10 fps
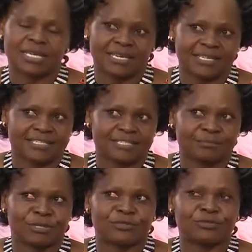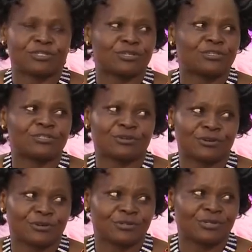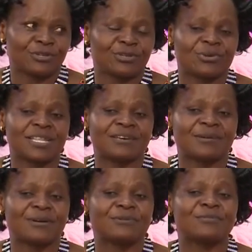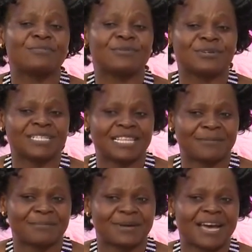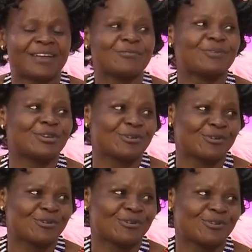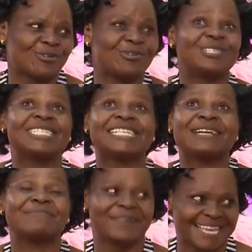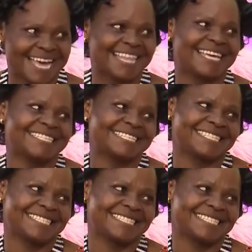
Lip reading: Yes, but we told God, mm-hmm. you are the one who brought them, and we know you will still bring others.